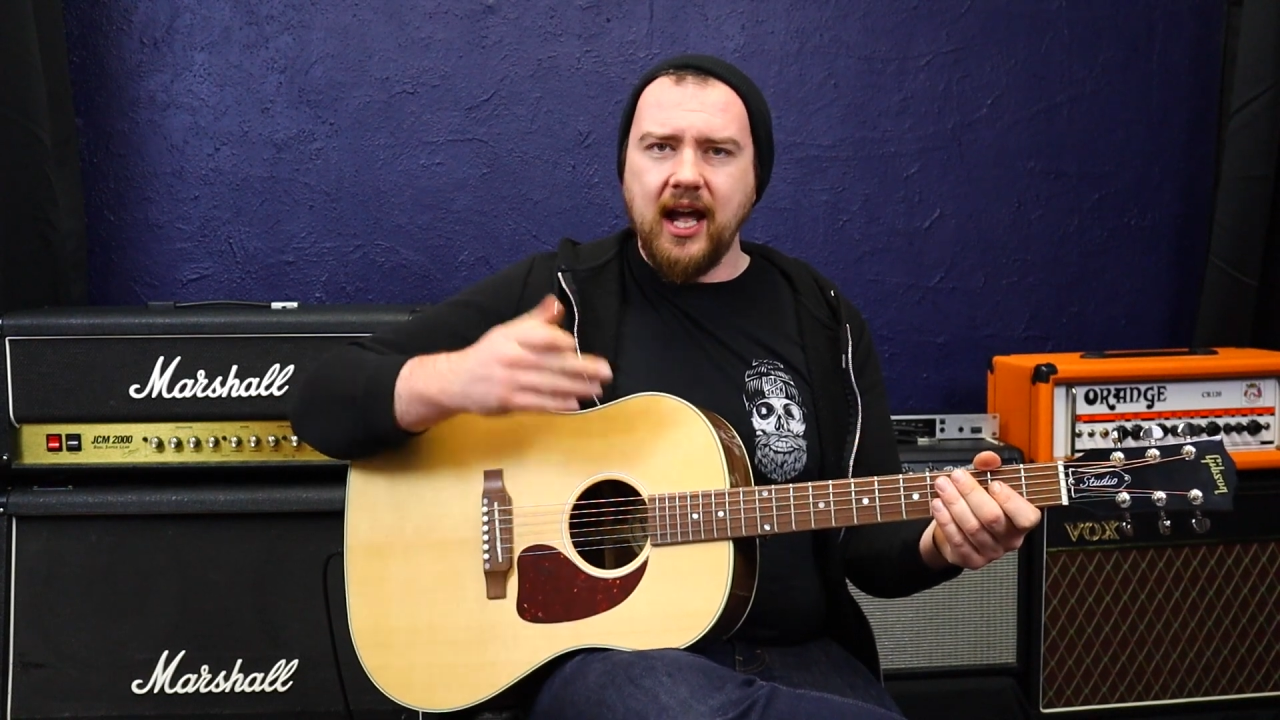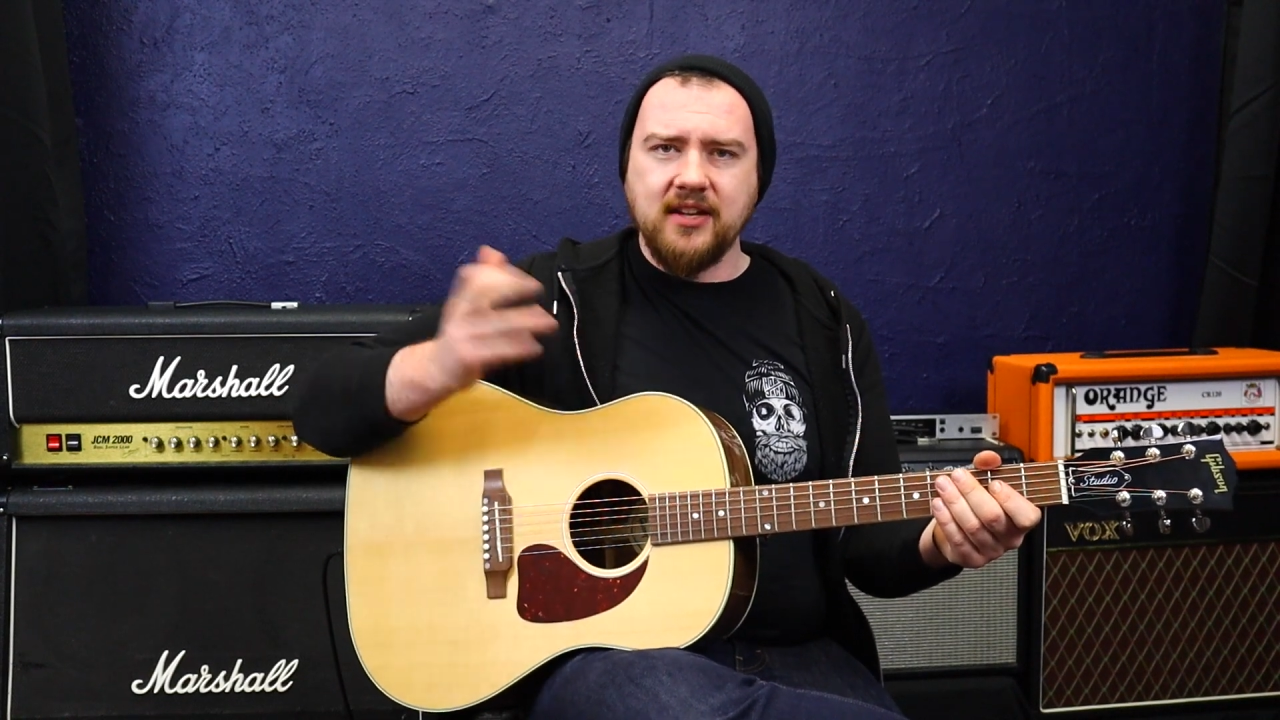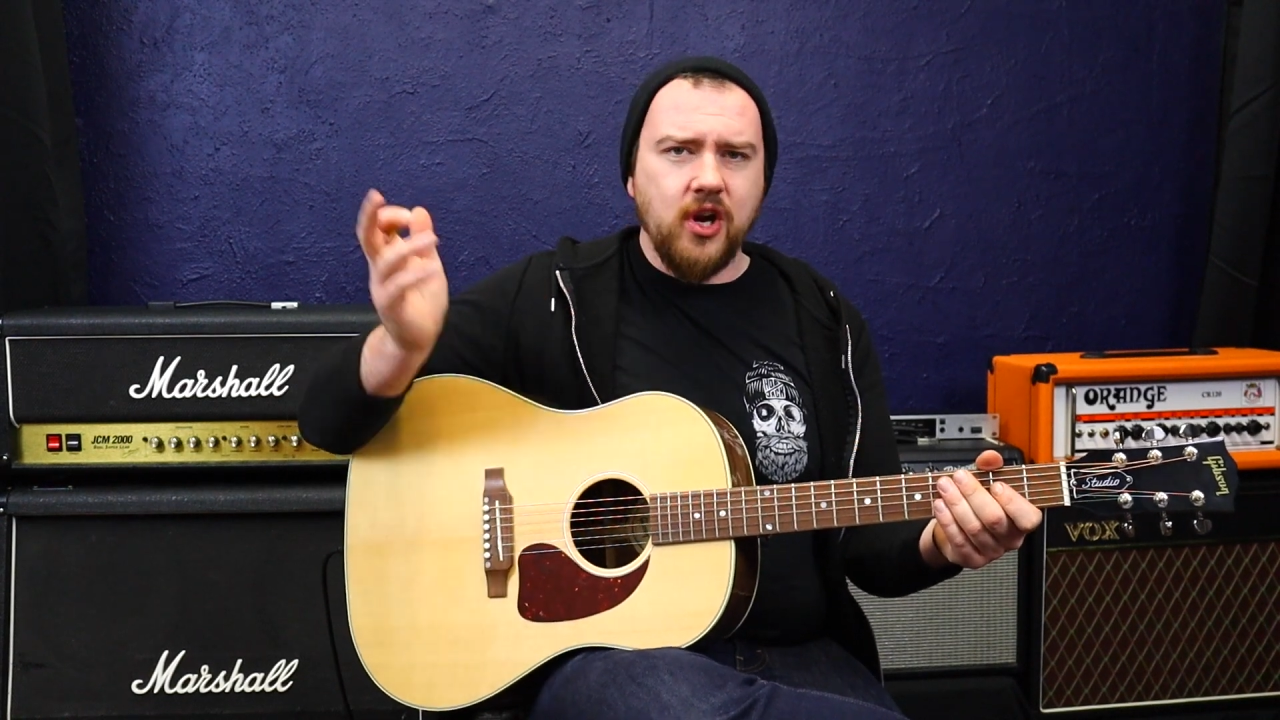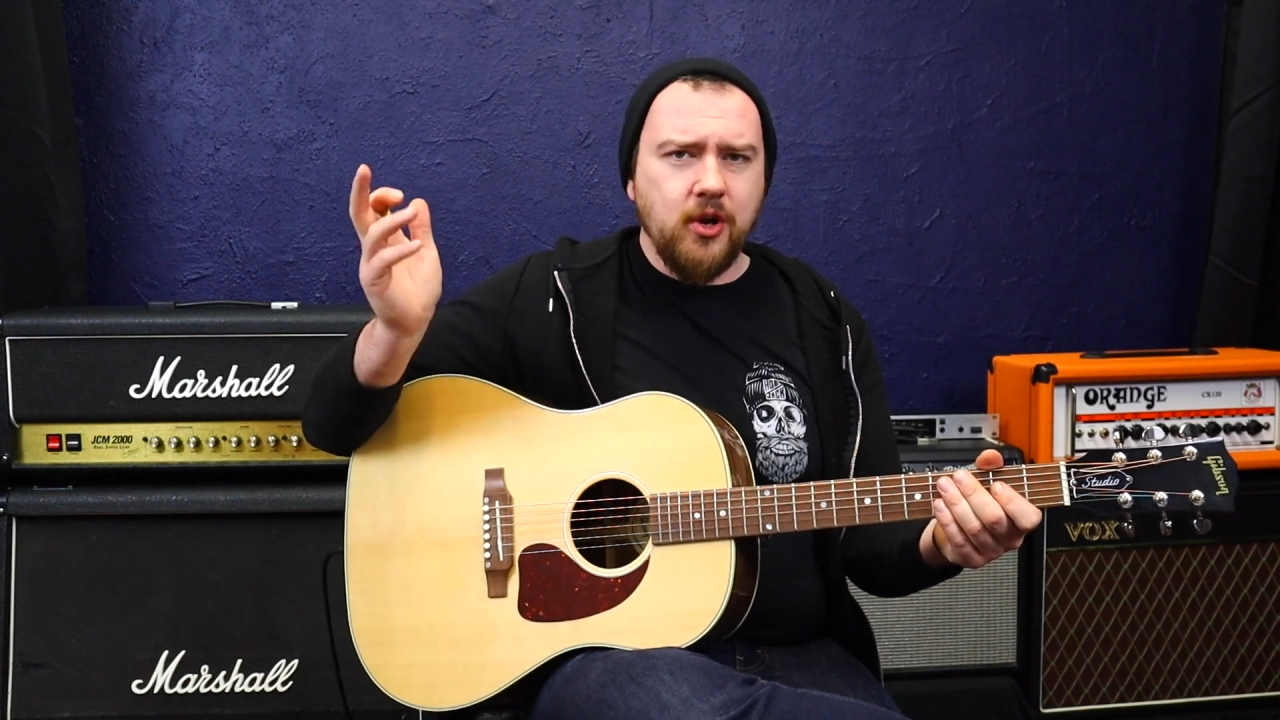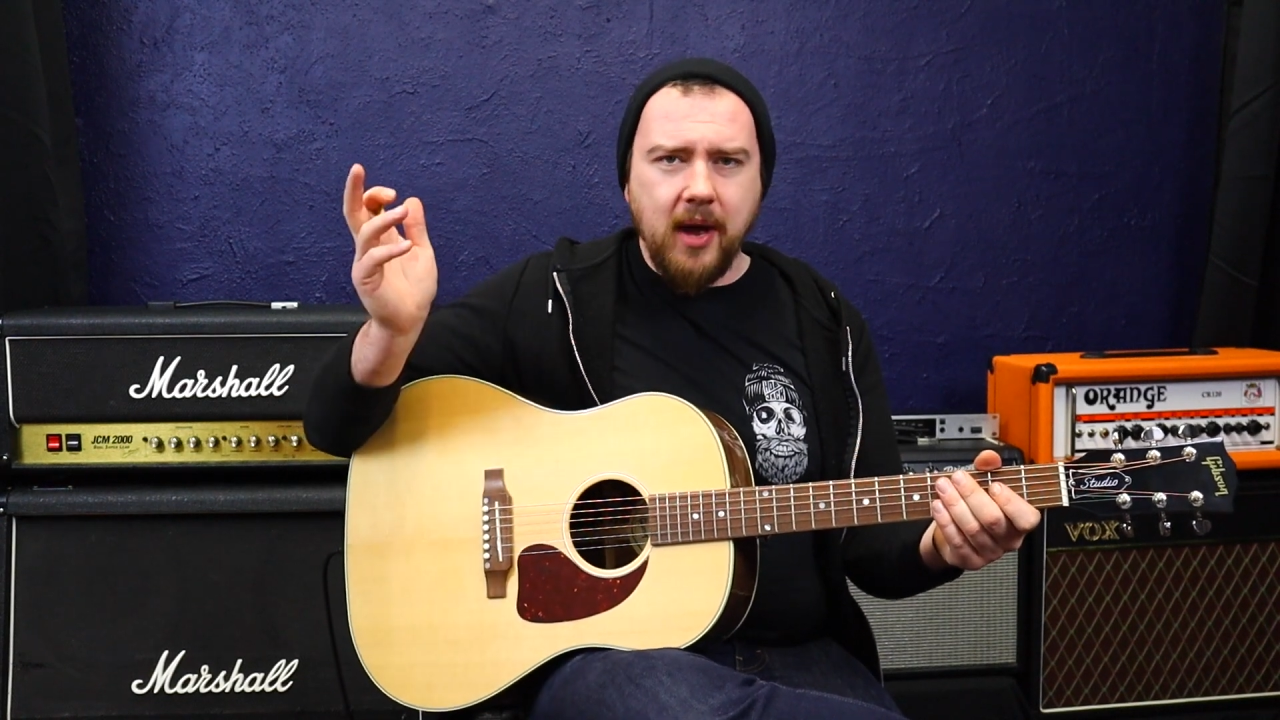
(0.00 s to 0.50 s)
I
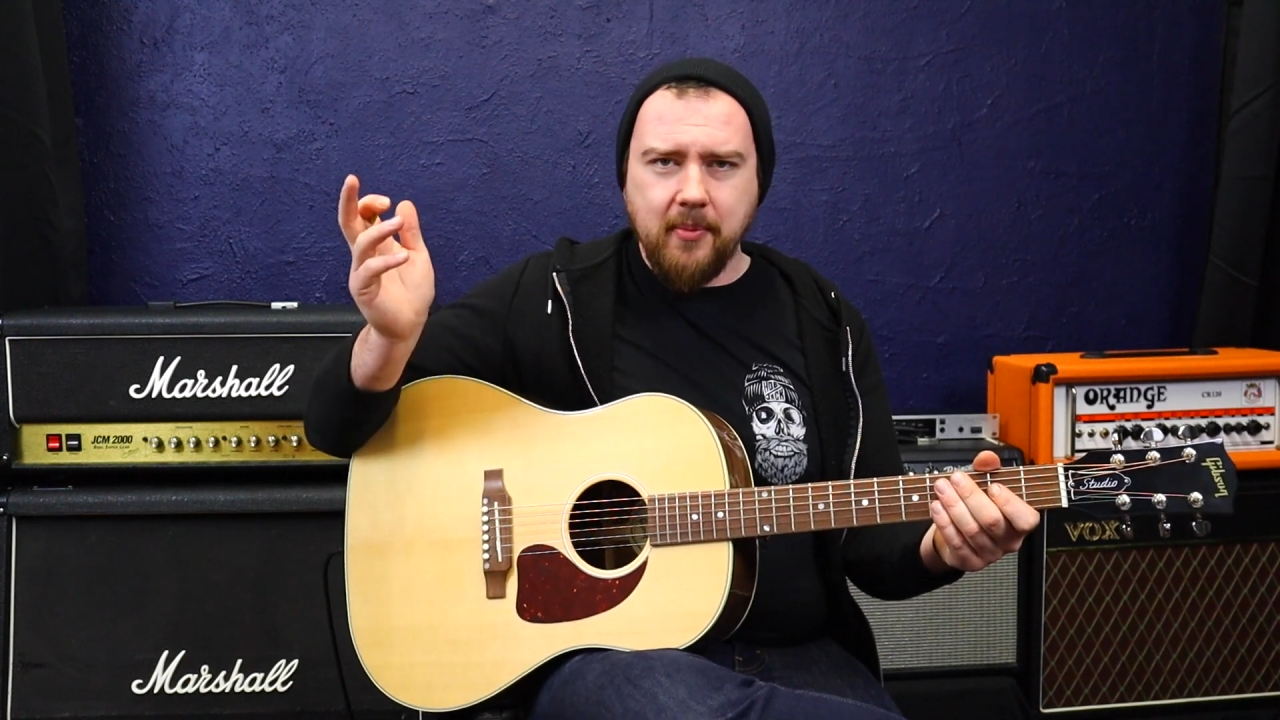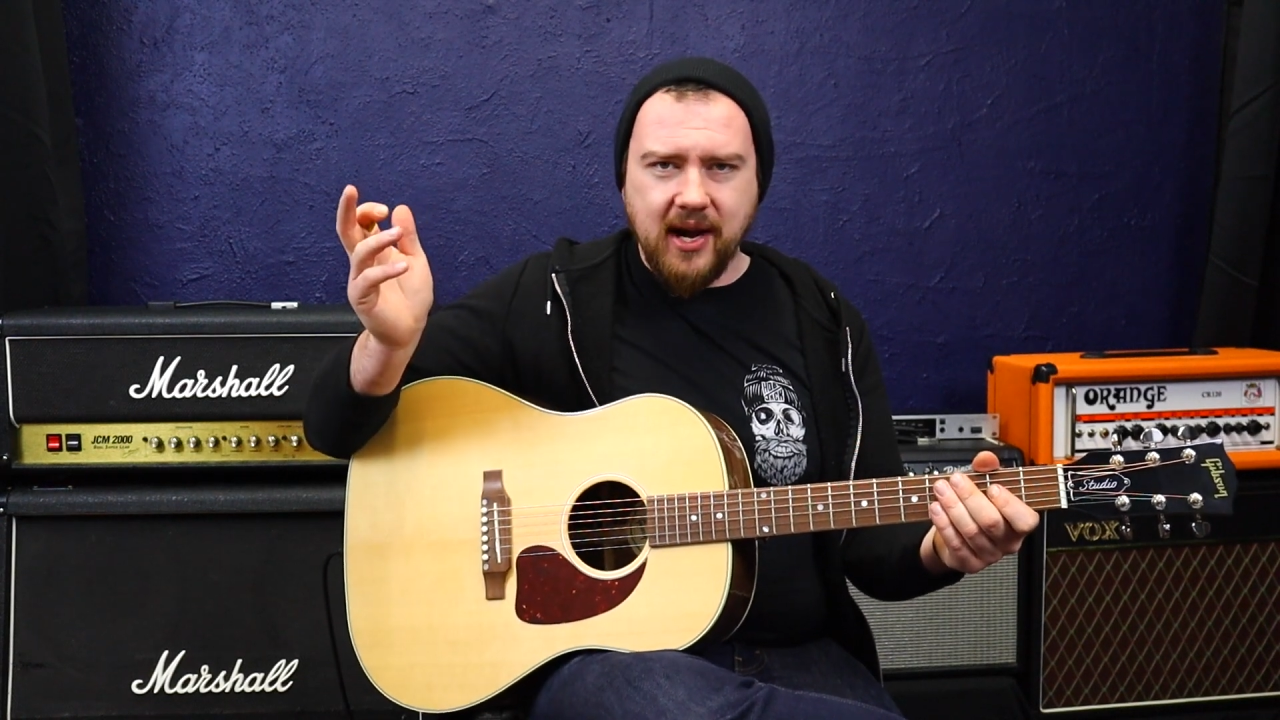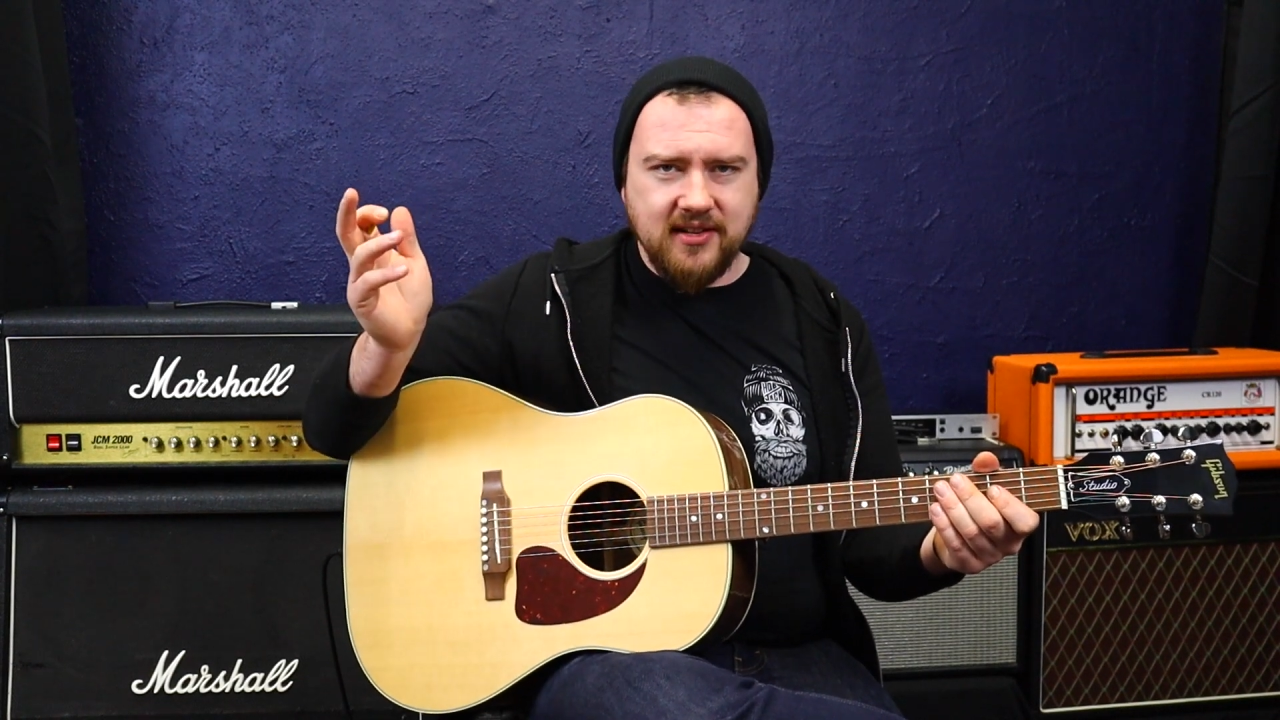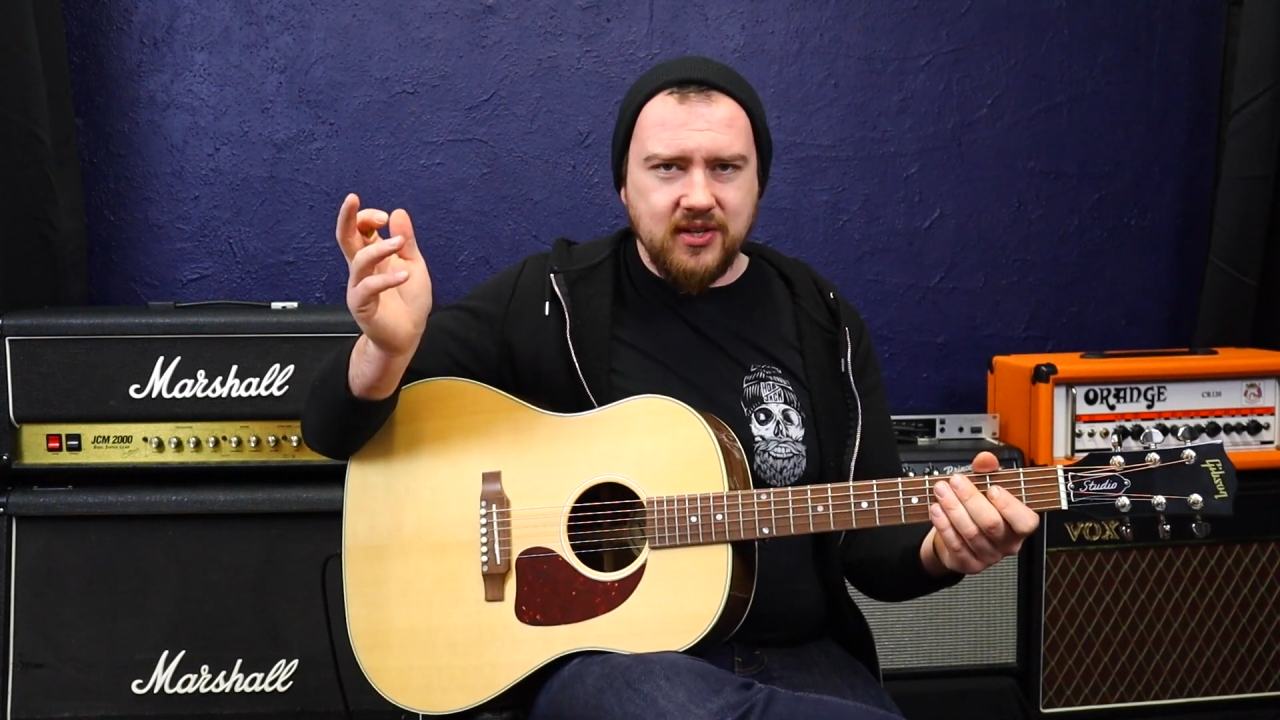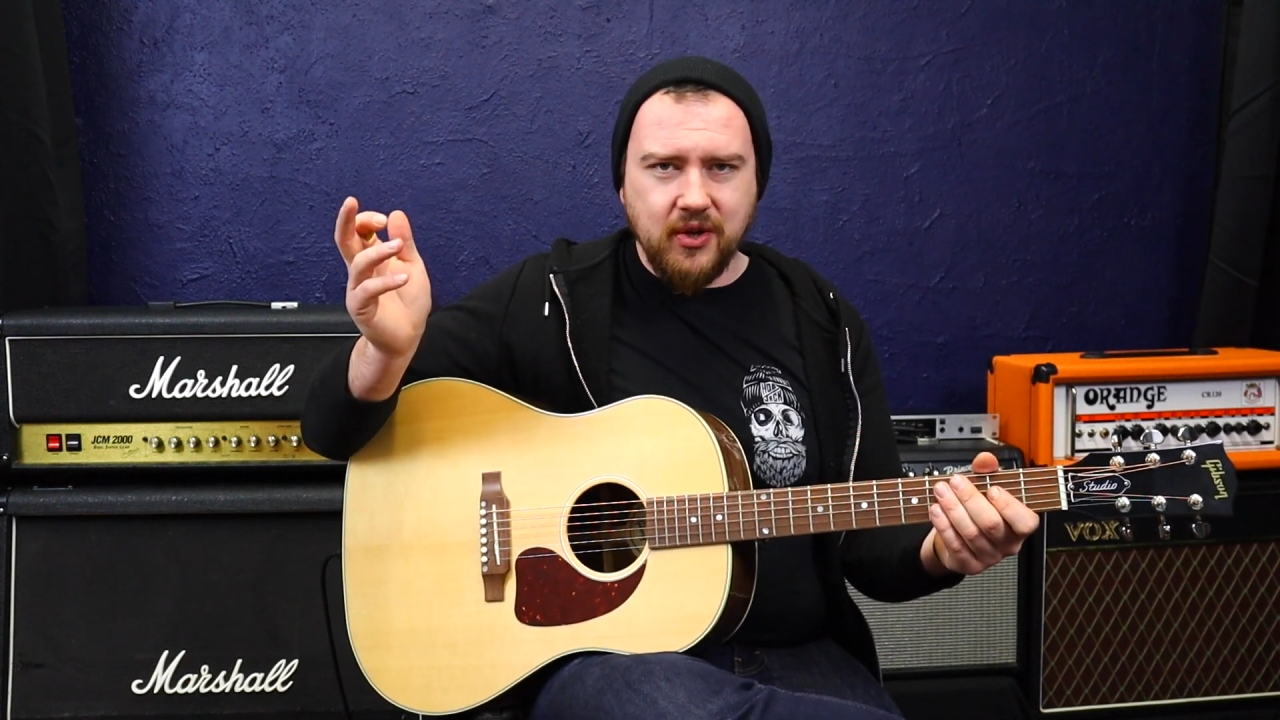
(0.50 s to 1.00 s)
talk about
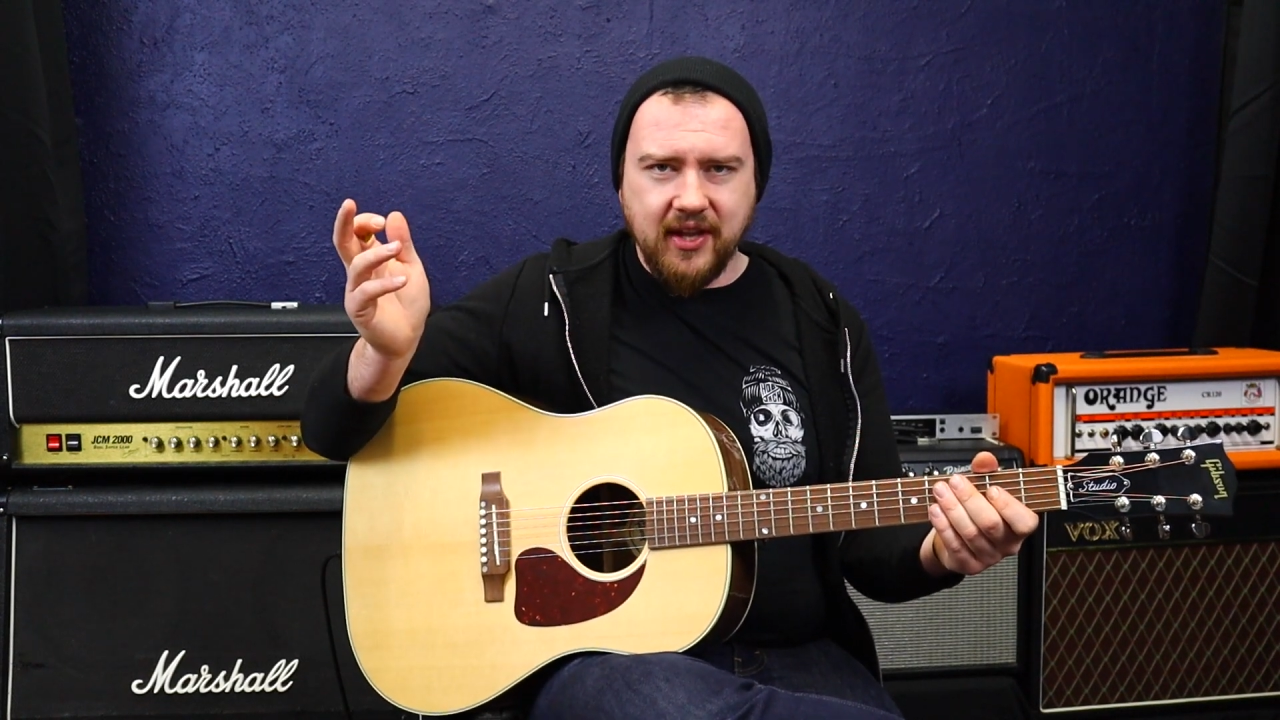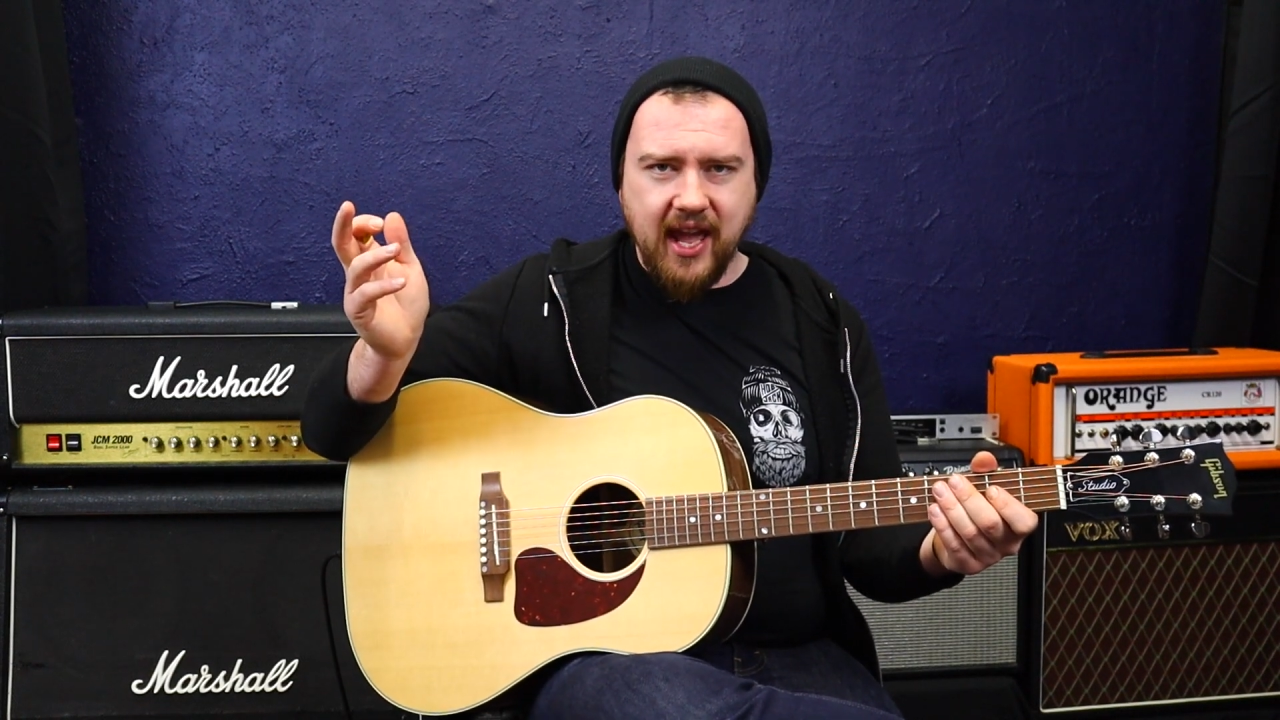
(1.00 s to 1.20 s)
practicing on the